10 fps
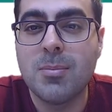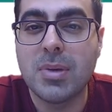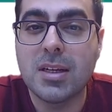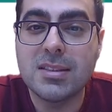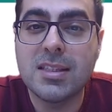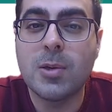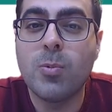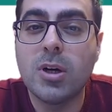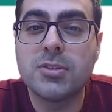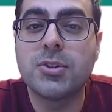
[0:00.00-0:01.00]
because they
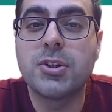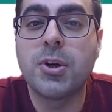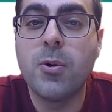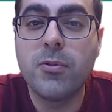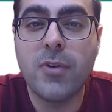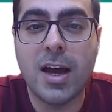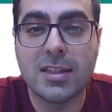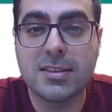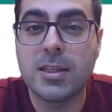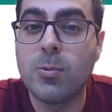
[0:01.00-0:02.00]
want to grow
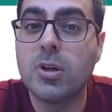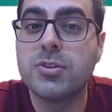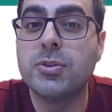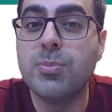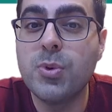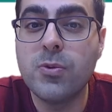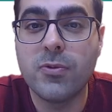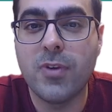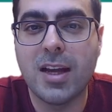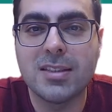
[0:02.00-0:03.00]
fast, they want to
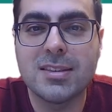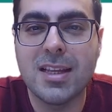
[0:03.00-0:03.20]
move fast,